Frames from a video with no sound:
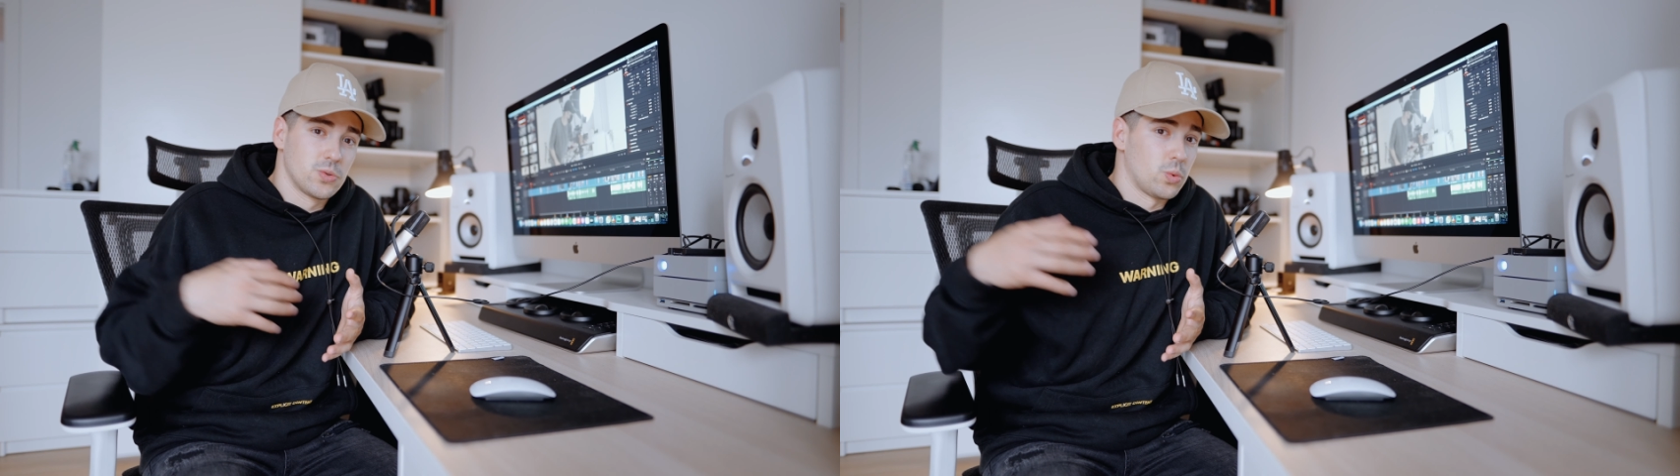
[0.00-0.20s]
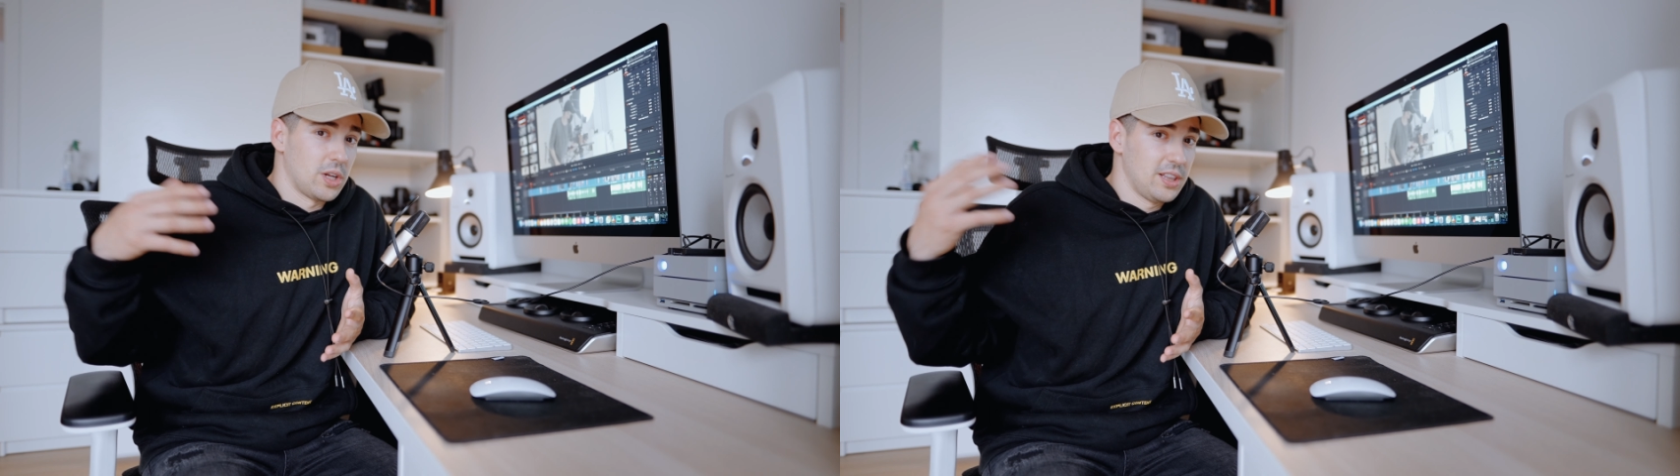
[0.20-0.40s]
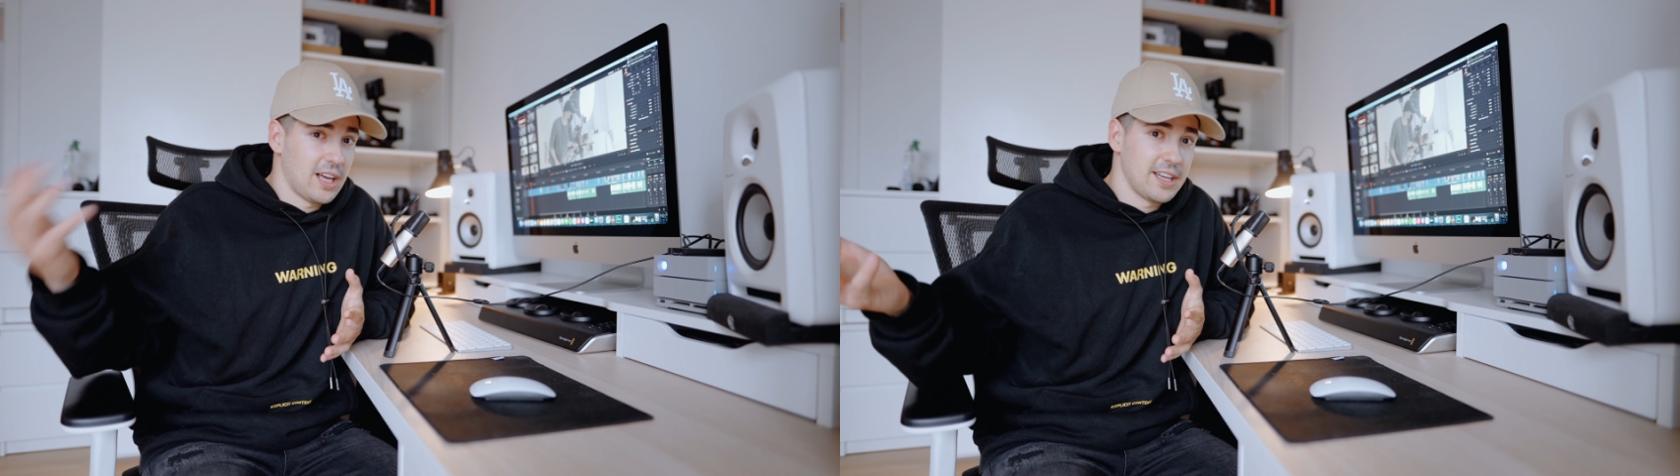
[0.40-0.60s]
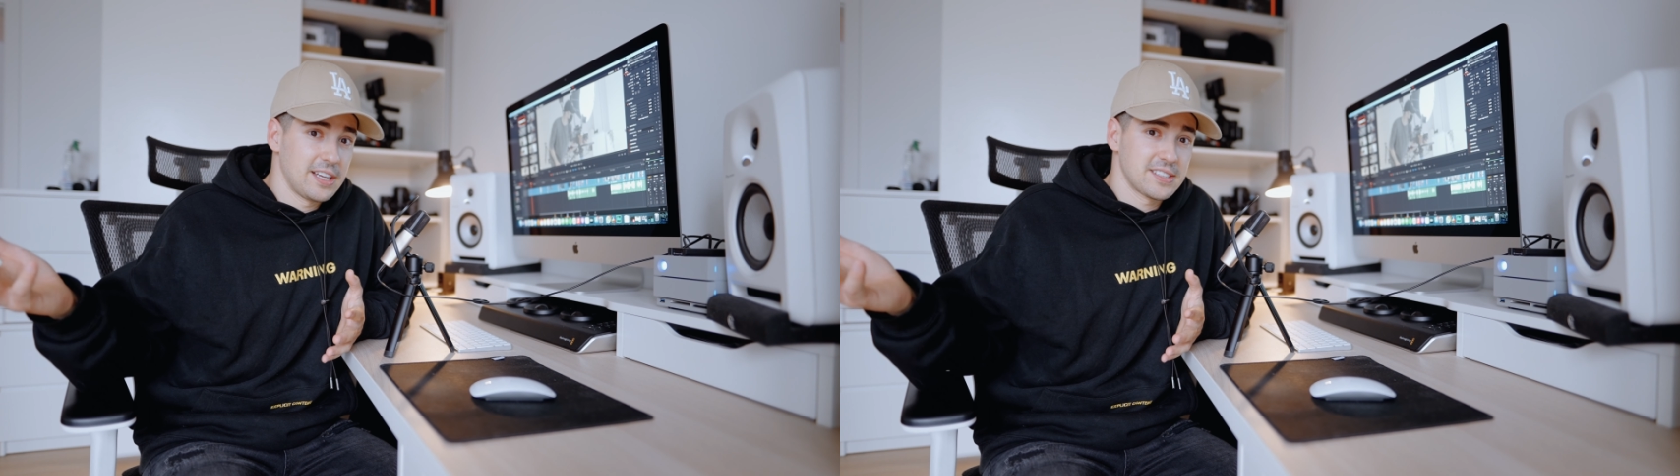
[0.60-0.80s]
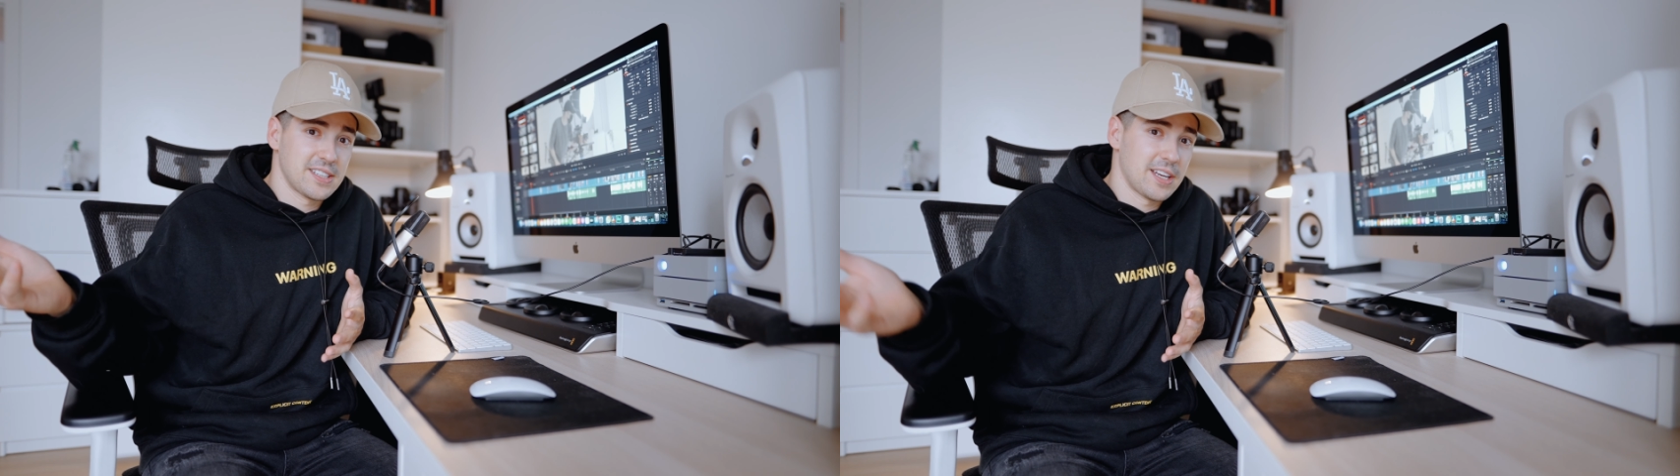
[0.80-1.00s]
what
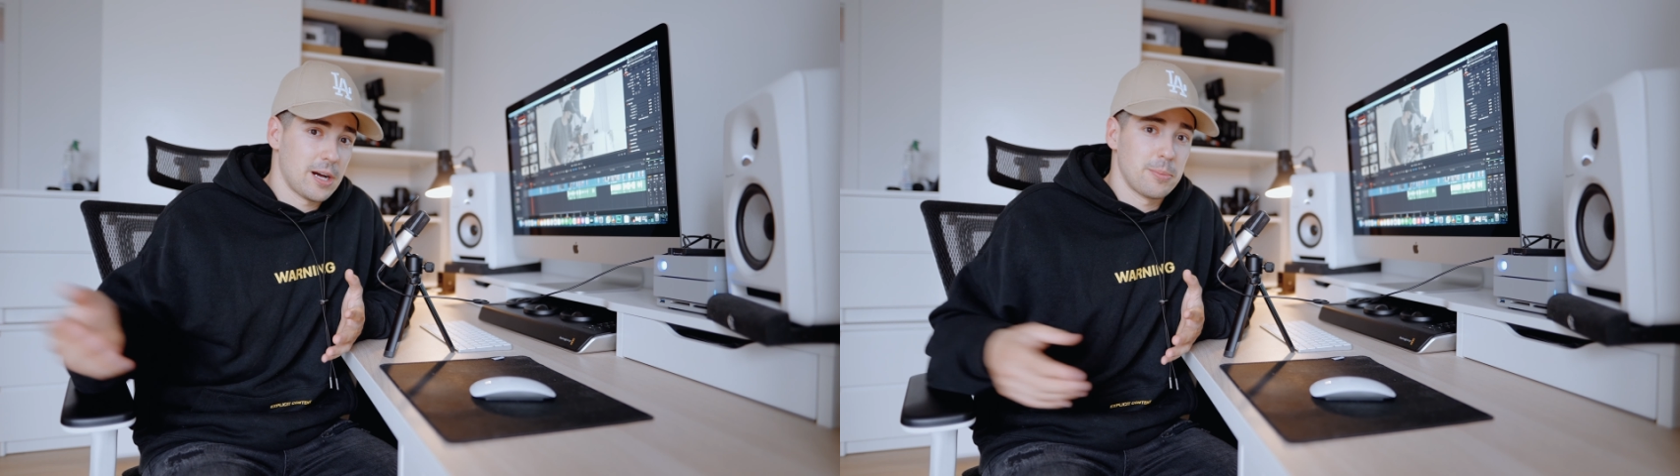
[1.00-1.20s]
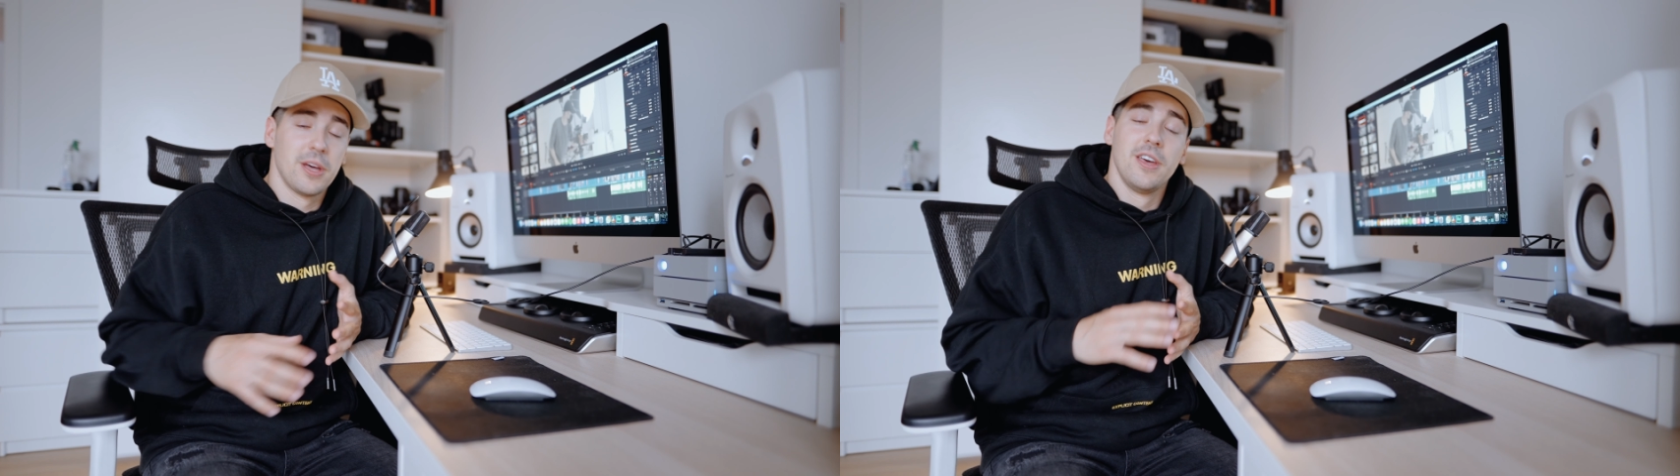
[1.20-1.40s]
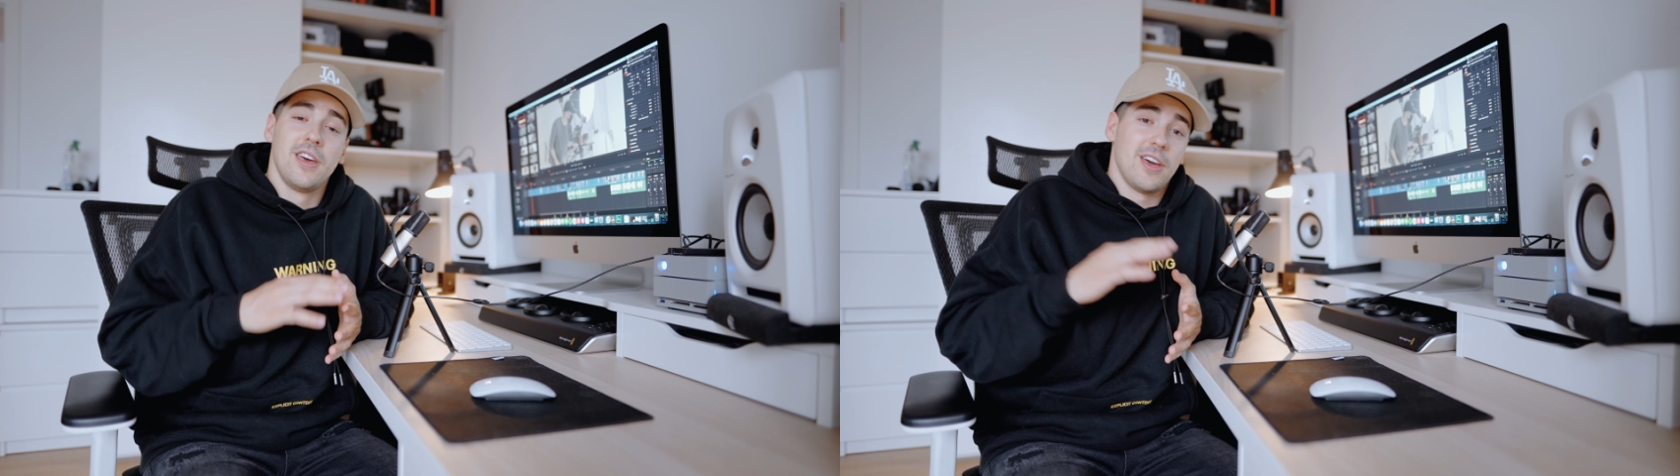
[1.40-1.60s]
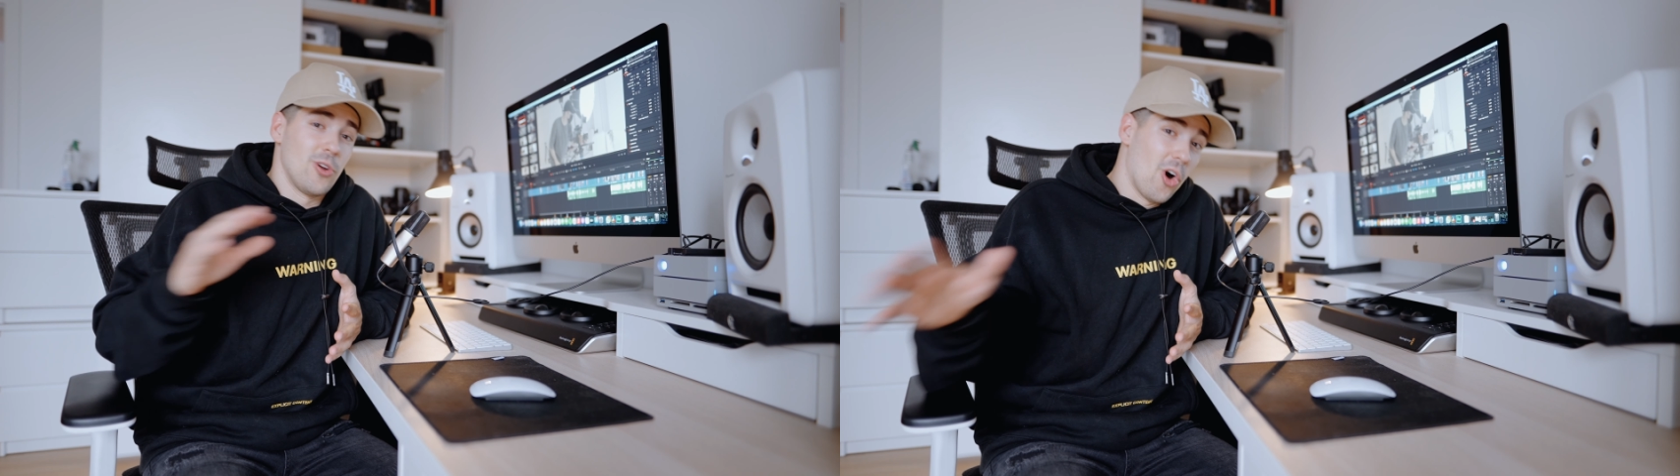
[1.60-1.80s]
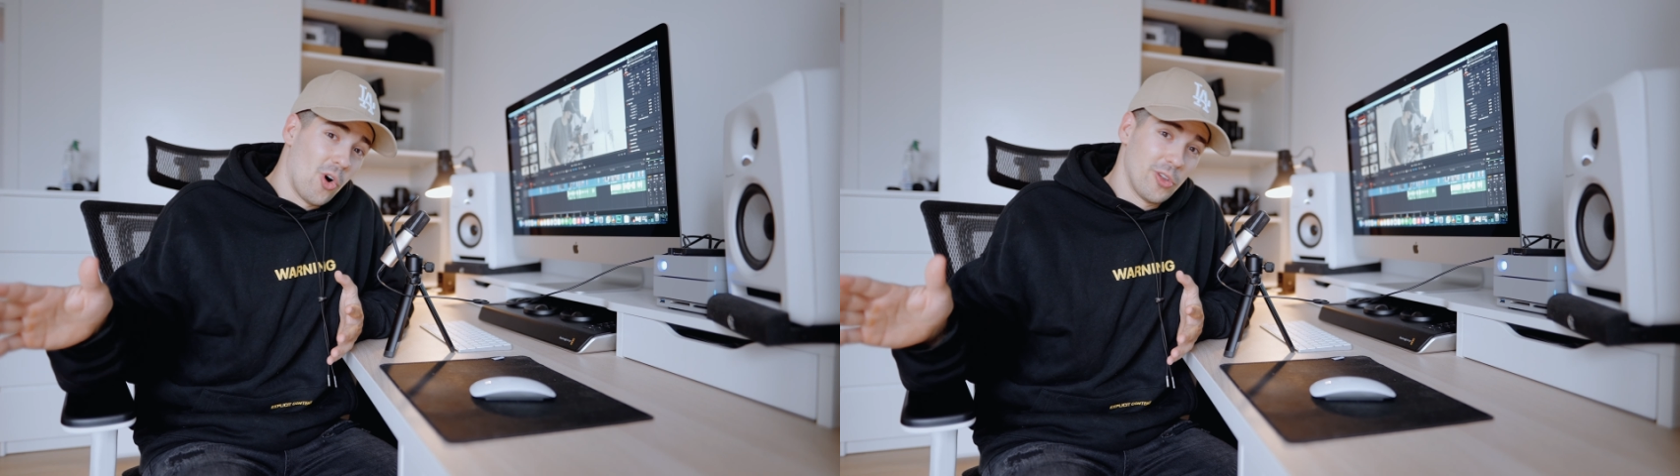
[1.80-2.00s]
lighting setup, and
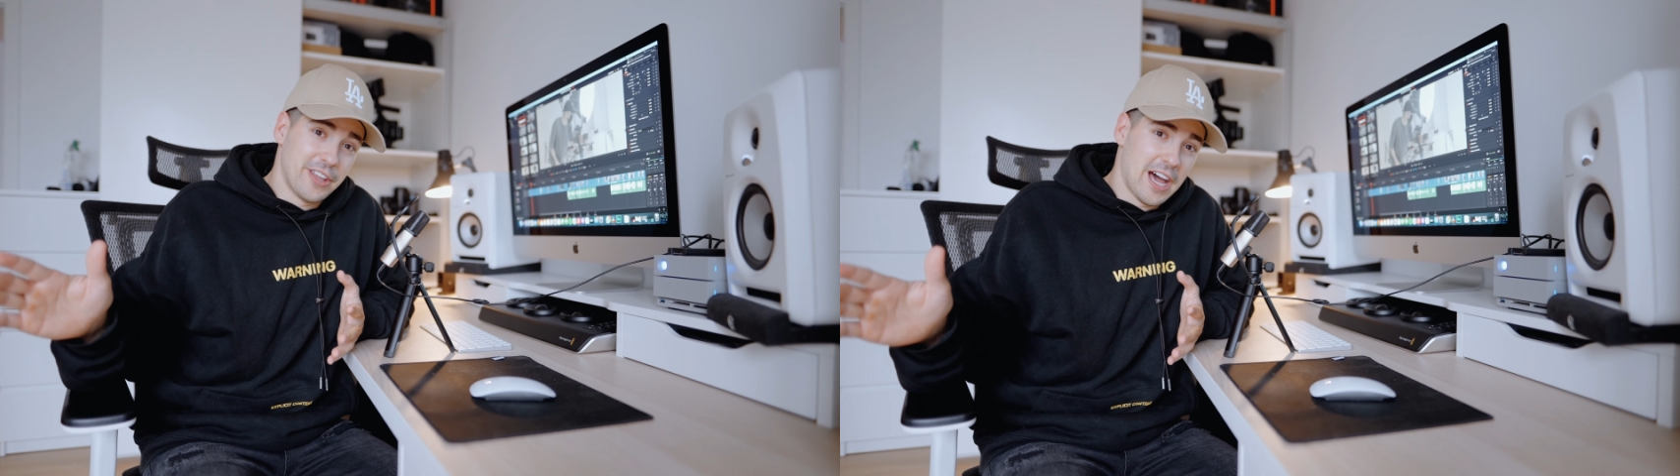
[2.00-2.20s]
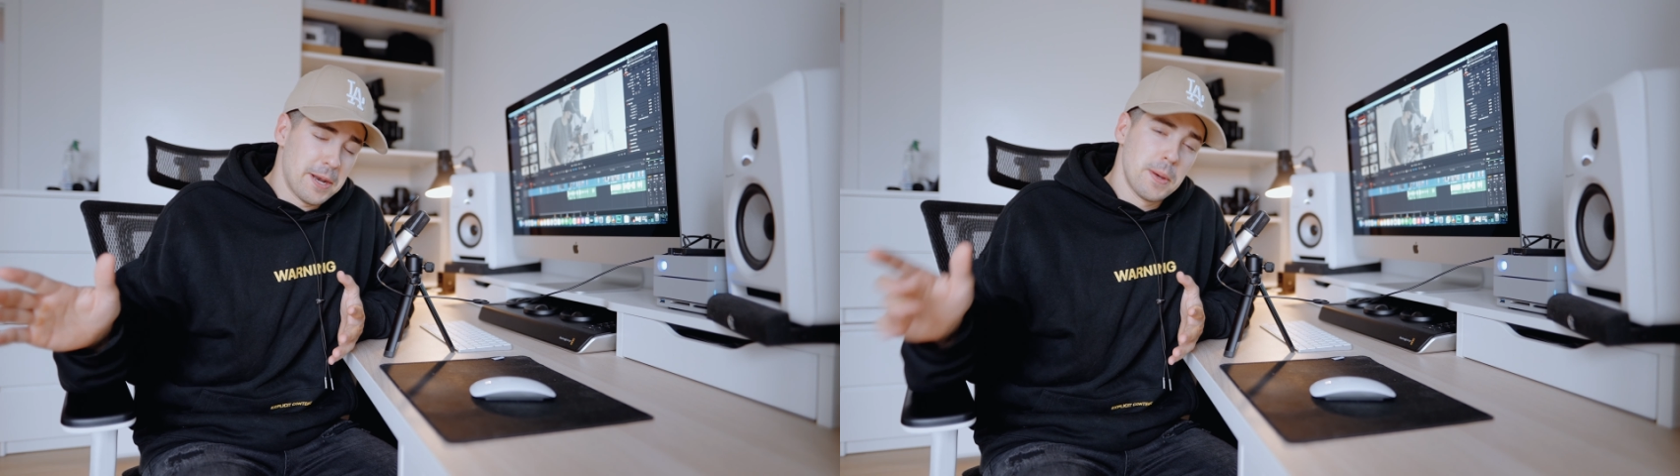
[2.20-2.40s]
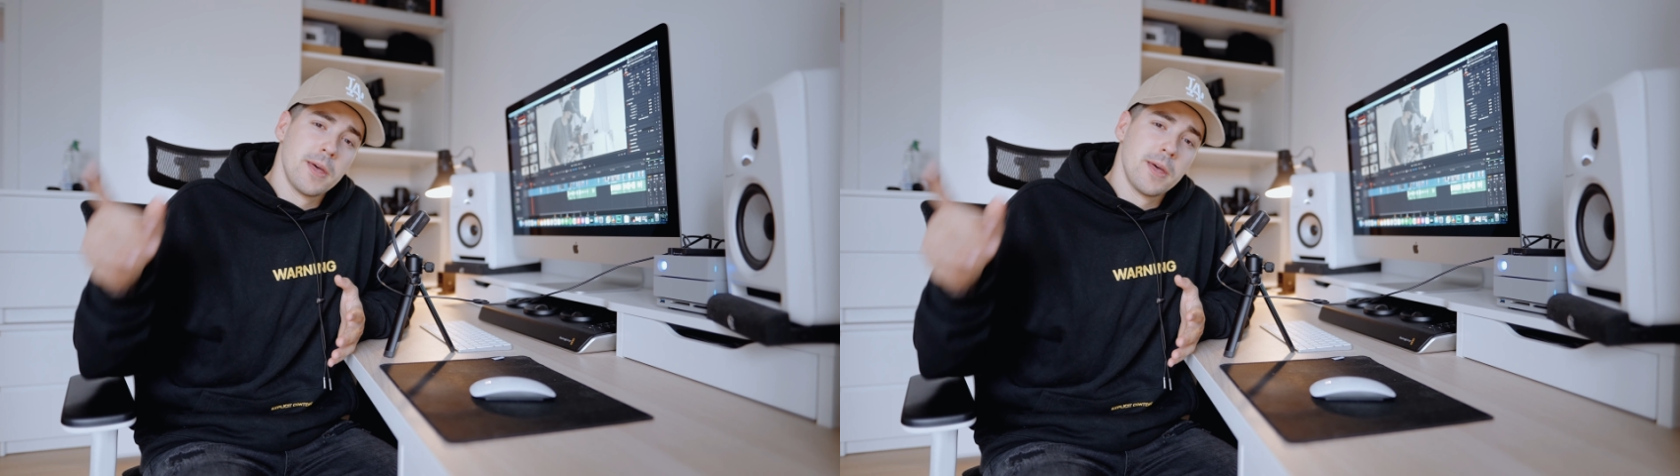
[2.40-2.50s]
all that.